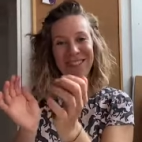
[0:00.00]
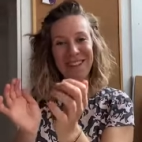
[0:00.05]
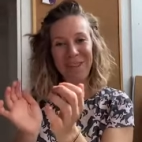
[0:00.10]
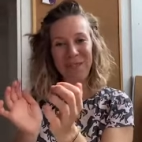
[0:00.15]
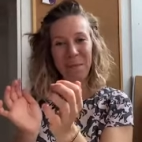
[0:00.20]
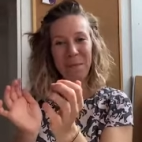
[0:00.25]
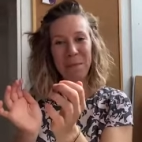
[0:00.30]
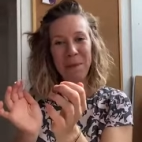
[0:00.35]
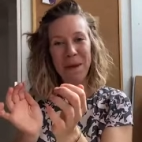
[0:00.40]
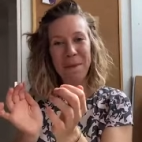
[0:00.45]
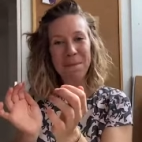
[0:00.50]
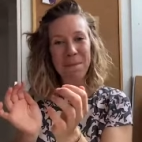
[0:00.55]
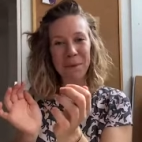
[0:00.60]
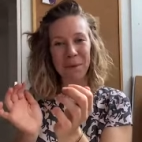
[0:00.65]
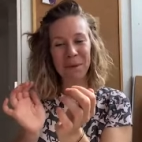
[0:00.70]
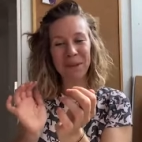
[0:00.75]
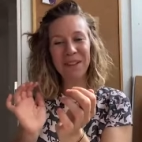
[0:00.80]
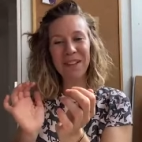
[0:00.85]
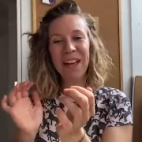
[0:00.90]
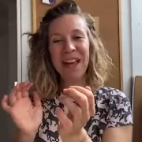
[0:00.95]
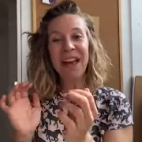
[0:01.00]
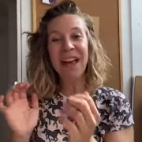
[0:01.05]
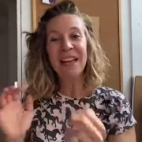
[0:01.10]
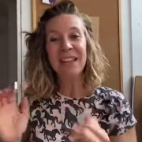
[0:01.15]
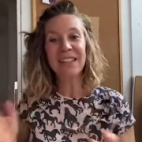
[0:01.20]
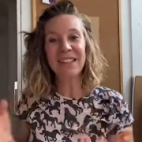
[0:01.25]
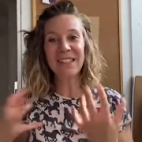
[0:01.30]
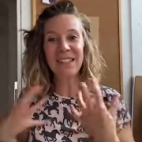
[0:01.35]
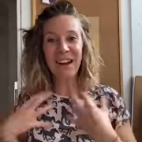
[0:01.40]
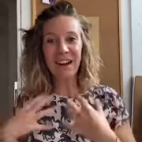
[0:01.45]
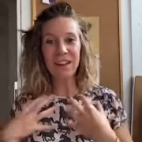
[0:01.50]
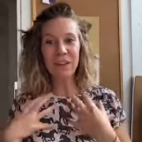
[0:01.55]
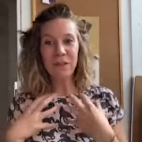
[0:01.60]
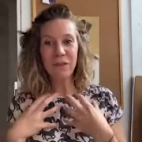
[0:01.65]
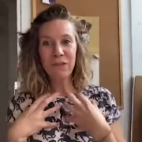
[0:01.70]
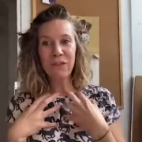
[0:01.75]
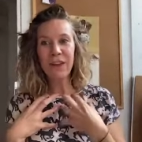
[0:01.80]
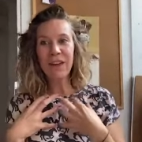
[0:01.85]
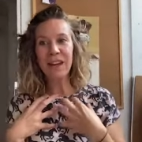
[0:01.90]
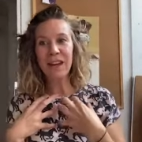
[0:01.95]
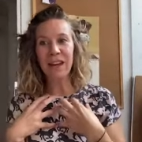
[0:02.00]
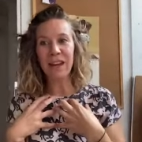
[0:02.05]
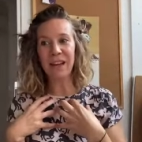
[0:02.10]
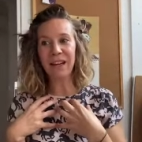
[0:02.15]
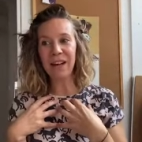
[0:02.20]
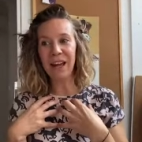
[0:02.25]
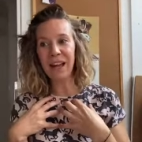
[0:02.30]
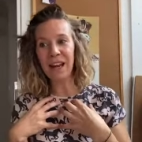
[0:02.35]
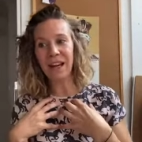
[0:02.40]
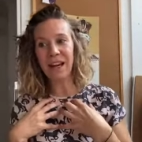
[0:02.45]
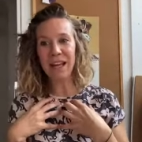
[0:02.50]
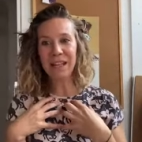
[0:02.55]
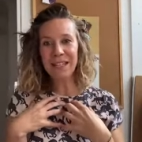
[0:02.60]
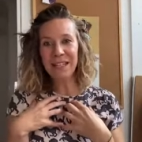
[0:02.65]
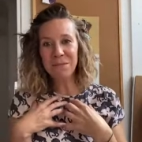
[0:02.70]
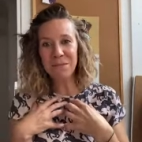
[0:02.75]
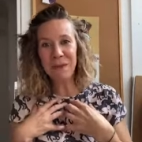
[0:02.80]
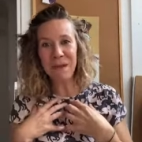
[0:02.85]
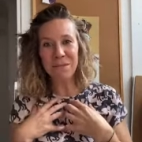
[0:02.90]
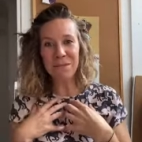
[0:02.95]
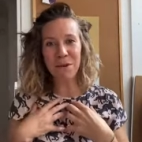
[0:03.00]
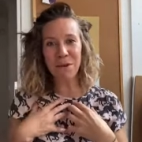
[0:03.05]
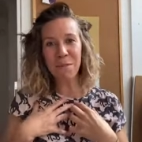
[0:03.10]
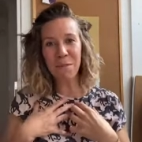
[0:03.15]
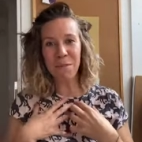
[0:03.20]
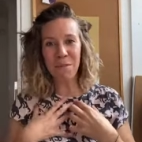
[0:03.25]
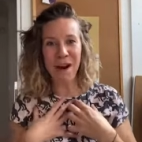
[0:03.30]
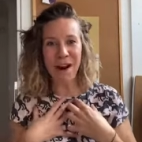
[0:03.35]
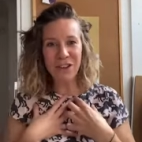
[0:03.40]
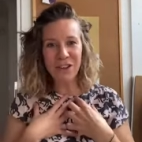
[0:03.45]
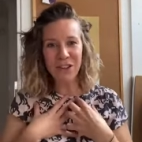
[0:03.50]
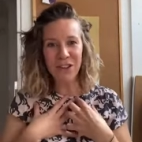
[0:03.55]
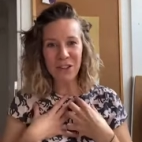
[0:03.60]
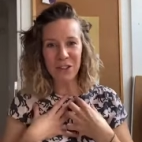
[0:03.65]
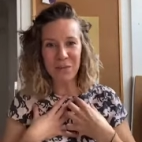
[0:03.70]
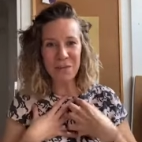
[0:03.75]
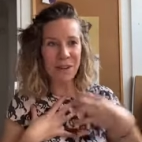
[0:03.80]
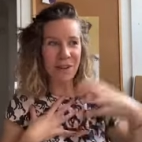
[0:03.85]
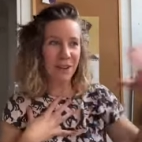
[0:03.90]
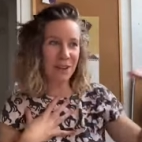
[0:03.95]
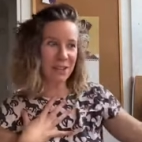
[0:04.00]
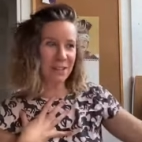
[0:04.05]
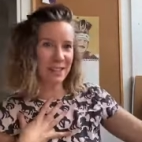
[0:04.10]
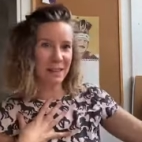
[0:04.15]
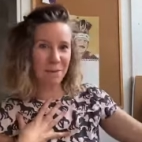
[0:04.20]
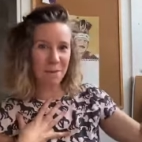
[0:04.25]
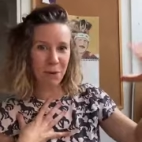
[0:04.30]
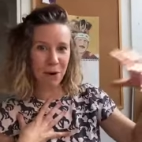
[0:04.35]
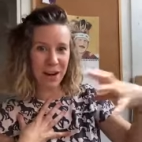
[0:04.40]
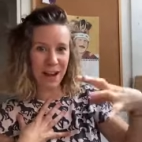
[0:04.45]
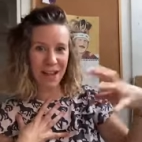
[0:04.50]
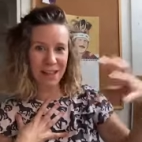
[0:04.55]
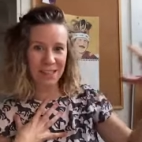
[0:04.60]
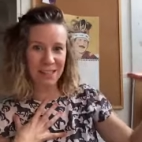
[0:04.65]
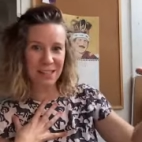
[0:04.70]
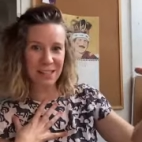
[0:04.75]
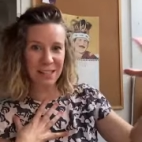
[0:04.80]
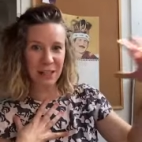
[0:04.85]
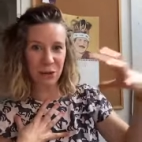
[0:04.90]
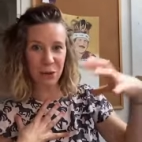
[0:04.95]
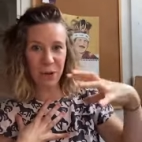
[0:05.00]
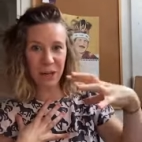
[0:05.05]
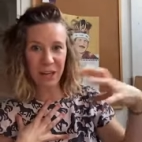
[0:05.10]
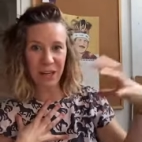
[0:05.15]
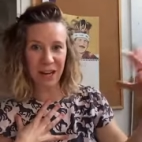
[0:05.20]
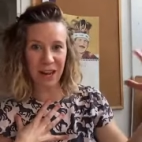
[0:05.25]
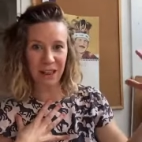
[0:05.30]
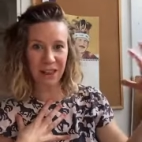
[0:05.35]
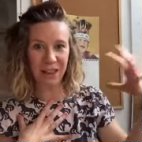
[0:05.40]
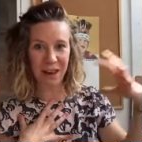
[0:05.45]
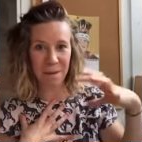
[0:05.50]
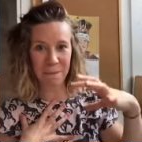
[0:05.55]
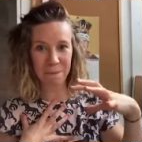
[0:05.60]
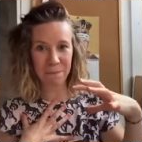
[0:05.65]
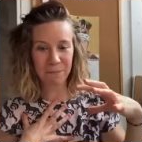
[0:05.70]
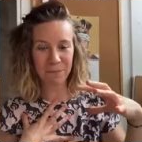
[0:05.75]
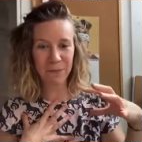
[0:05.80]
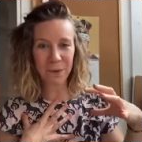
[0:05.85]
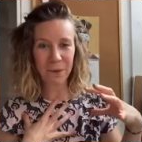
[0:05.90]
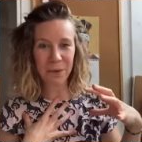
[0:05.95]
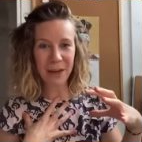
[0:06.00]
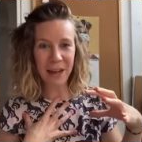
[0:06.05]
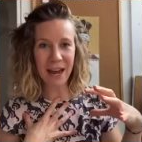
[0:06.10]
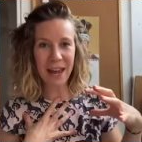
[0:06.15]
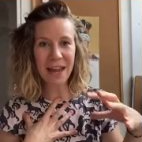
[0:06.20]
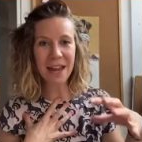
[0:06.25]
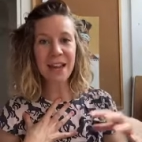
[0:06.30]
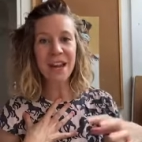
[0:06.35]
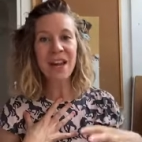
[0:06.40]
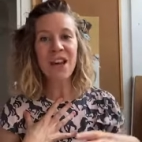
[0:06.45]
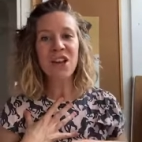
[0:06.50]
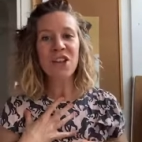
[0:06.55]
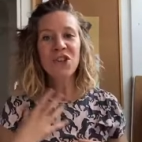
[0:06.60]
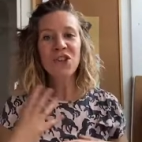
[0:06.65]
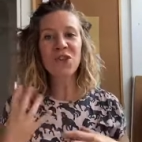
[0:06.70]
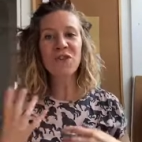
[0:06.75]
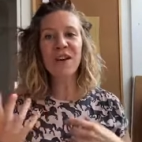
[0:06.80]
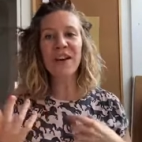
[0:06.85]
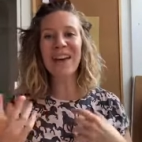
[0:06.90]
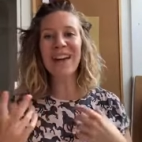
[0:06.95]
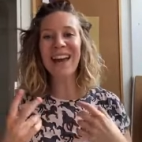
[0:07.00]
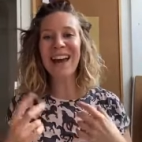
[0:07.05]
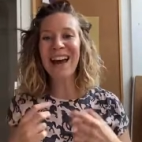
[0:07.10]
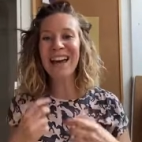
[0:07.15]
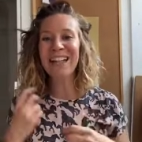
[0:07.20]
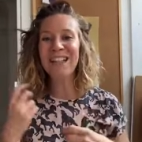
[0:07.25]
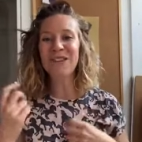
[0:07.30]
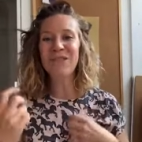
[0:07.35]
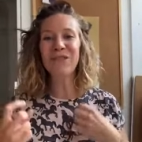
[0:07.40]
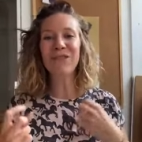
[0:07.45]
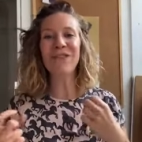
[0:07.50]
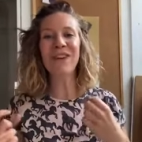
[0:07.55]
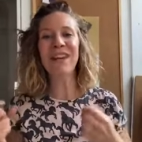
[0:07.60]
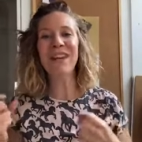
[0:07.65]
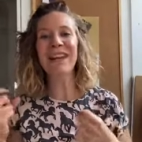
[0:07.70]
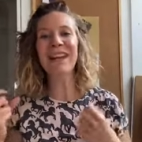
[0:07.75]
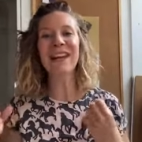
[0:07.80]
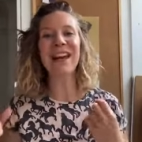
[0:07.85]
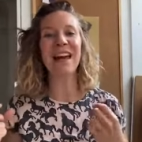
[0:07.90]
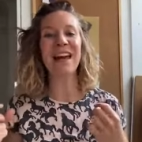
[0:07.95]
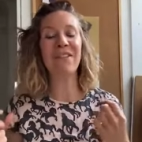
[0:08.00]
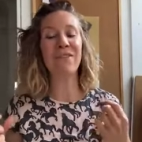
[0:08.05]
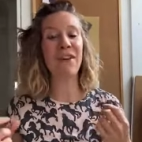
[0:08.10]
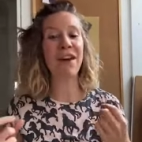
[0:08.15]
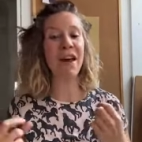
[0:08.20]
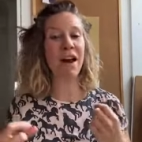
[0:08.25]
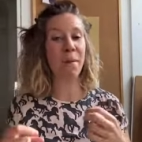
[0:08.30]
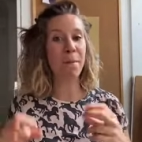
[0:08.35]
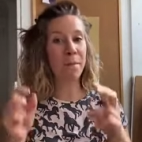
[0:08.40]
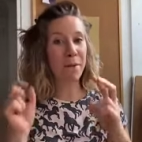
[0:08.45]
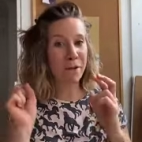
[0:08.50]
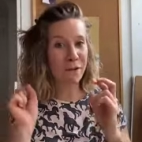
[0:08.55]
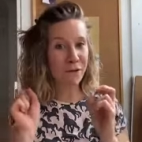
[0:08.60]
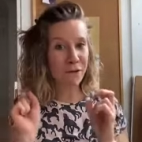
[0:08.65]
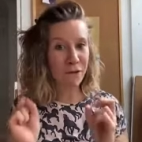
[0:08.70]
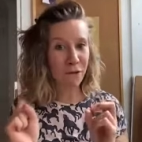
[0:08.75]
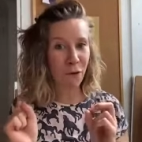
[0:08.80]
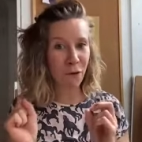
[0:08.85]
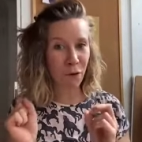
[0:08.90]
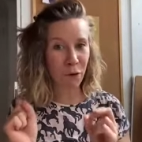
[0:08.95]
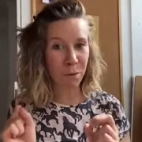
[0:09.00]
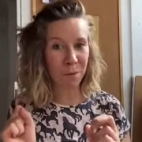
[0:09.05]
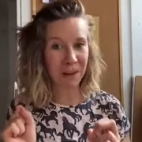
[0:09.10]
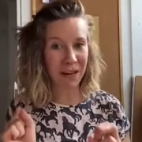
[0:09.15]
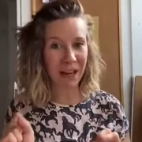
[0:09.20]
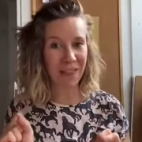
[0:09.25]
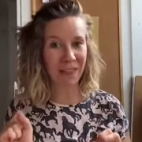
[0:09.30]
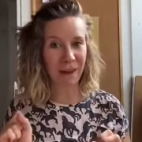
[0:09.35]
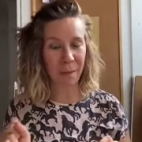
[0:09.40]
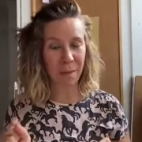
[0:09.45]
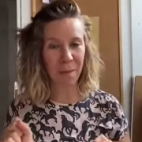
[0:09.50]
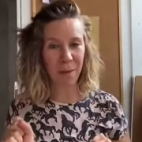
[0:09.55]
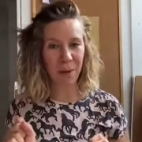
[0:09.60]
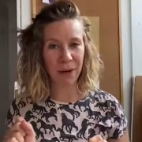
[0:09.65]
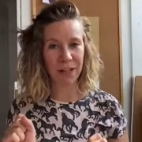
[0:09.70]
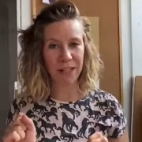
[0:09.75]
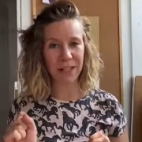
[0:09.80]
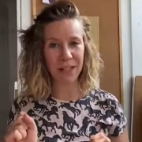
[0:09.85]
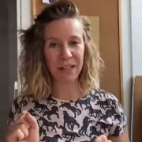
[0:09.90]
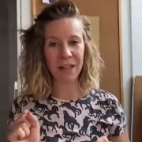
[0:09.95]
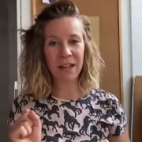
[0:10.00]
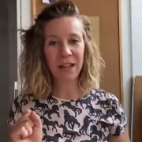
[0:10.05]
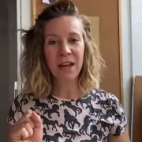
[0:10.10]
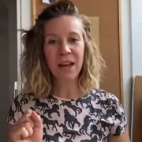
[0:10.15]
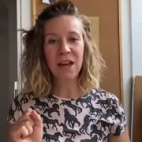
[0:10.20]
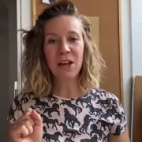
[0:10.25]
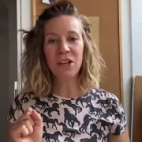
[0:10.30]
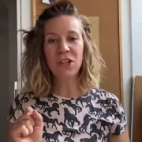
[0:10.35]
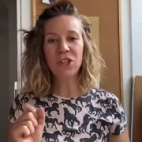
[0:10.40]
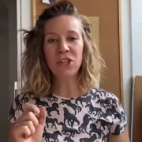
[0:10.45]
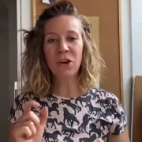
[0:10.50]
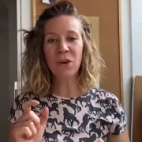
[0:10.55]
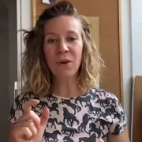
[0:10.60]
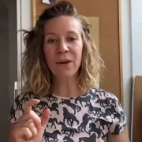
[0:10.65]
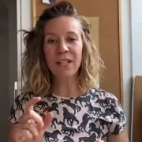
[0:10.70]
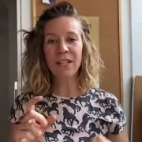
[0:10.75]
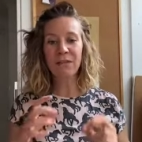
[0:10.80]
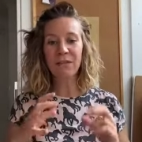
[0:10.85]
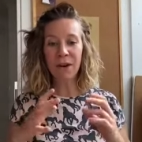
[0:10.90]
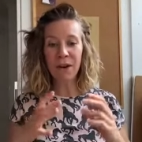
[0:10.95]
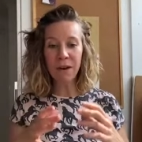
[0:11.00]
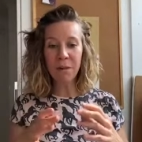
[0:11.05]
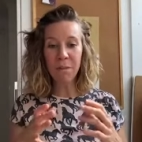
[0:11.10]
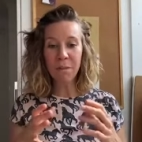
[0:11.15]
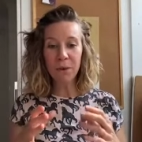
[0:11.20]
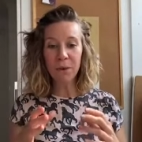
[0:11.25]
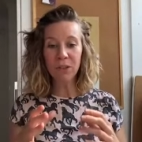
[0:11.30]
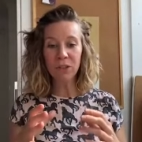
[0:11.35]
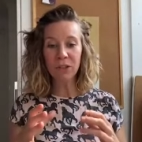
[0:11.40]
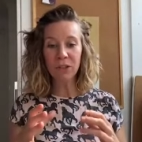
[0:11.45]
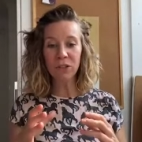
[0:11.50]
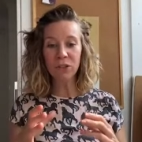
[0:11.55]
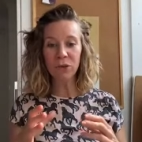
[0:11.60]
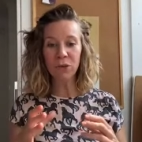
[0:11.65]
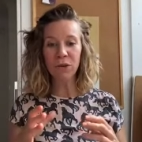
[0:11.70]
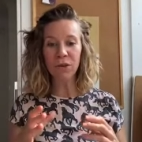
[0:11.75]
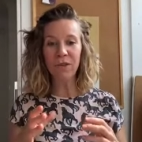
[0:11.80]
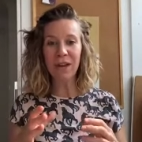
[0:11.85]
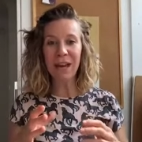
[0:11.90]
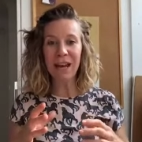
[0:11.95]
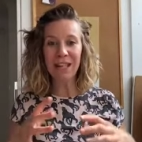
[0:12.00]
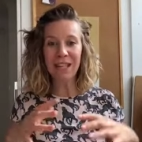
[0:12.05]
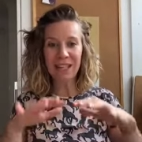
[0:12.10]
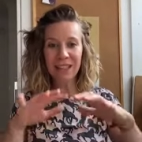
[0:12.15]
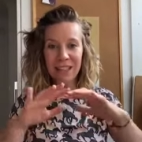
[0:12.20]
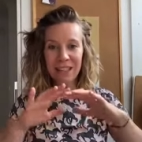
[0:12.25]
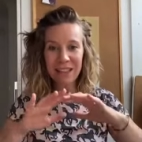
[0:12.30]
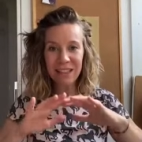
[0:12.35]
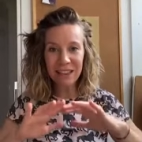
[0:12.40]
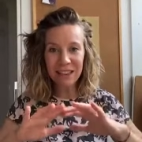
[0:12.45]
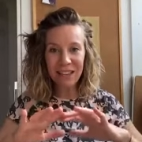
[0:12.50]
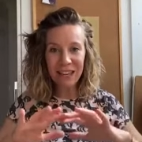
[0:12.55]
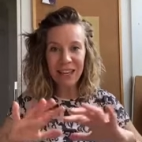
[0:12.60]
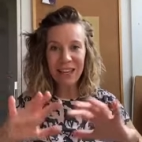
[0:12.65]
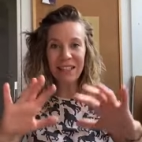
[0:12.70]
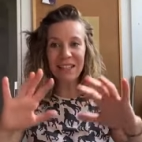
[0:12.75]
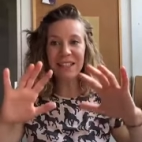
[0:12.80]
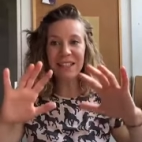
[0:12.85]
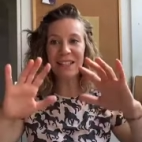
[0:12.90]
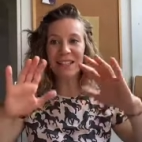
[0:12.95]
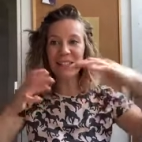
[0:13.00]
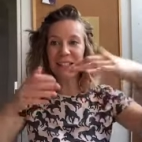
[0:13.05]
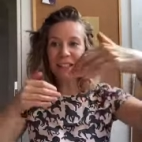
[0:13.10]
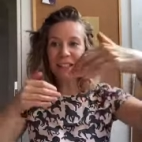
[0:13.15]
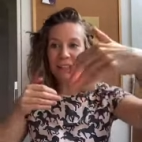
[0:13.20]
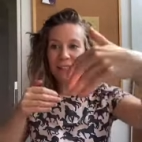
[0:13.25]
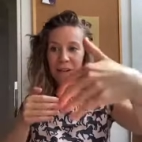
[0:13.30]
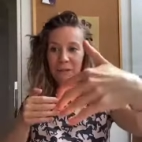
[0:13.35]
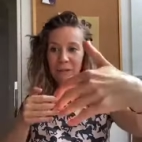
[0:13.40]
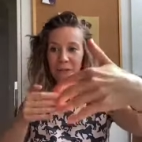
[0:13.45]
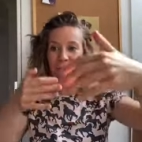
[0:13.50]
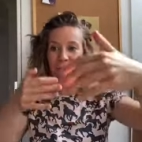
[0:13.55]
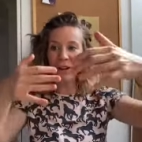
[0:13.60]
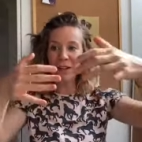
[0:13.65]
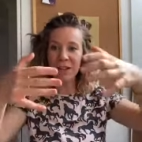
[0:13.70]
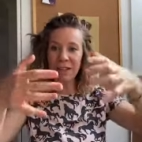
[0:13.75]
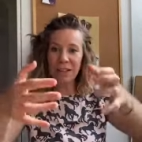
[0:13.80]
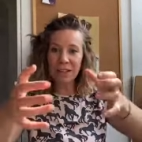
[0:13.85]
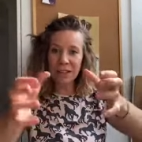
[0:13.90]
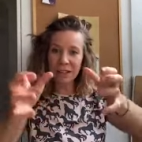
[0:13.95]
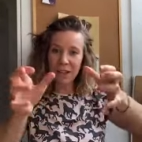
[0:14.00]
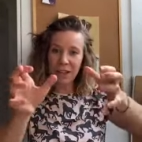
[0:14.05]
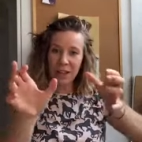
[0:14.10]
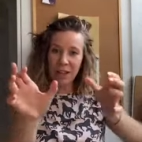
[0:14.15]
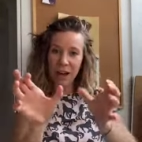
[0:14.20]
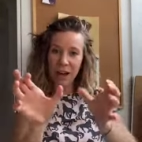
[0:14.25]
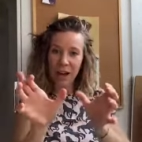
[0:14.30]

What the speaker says: of the people start feeling a little bit more pressure because someone else is looking at them, okay? So they're kind of feeling like they are performing at that point. So it's very important to create these different